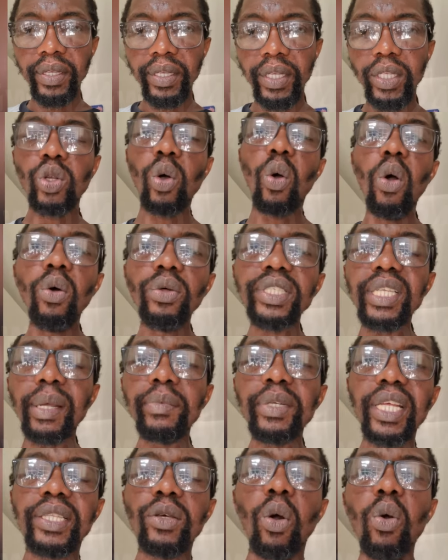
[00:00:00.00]
So all these, I
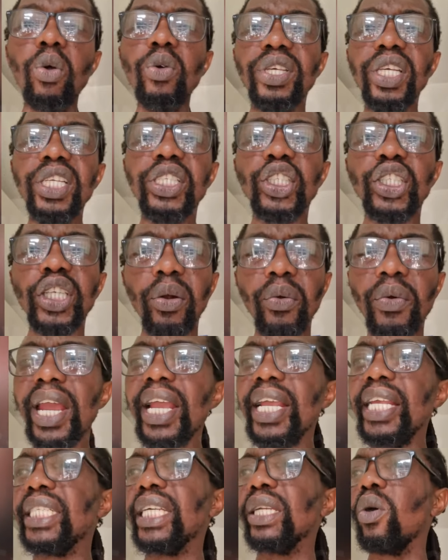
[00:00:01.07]
mean, that all these
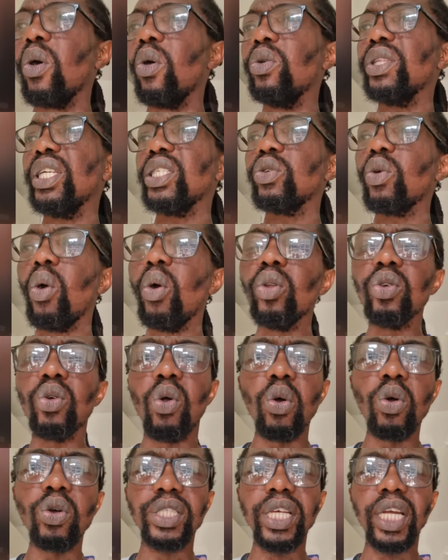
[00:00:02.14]
charades and all these own
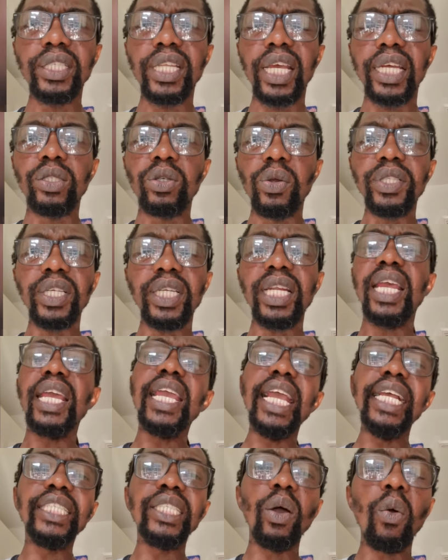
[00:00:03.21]
goals that they're doing, that
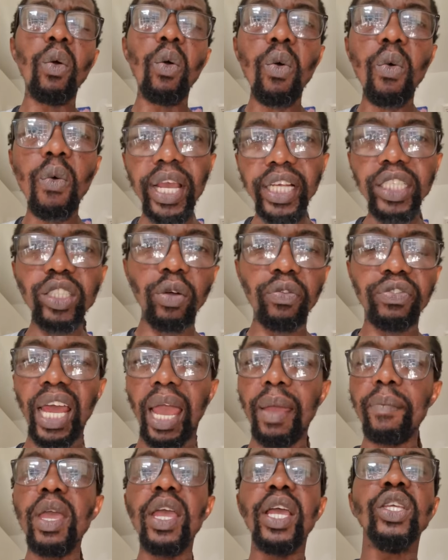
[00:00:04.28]
it's a waste of
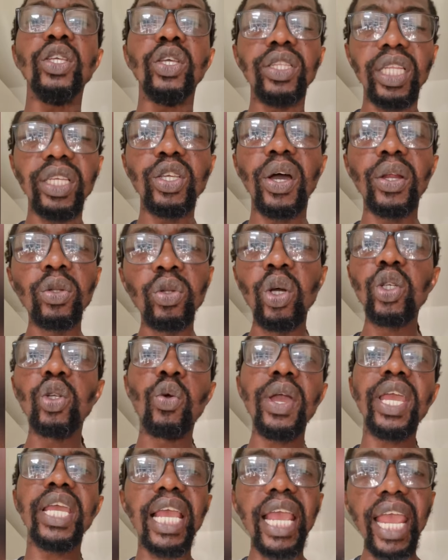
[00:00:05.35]
time. You are not
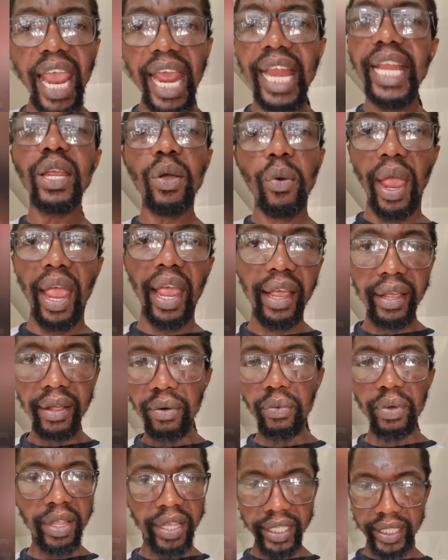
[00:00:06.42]
going anywhere
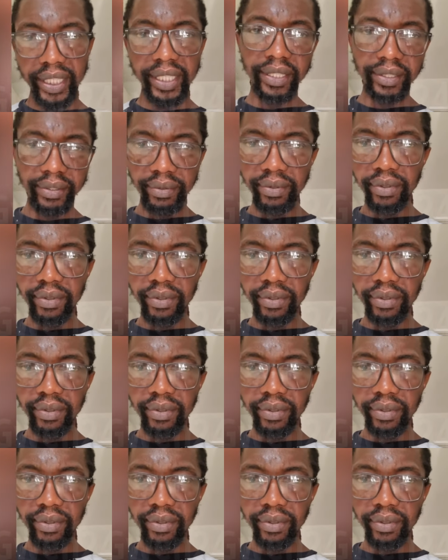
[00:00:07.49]
with this.